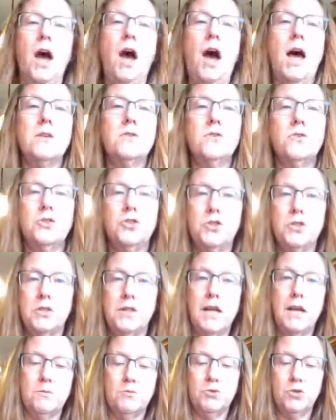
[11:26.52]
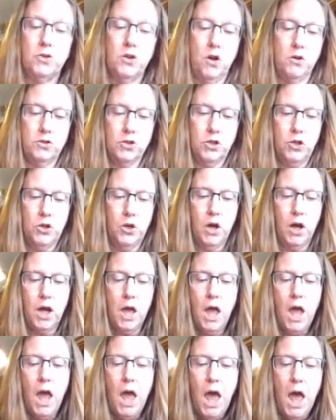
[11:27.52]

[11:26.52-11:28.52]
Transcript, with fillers: good and hot, so it shouldn't take them too long to cook.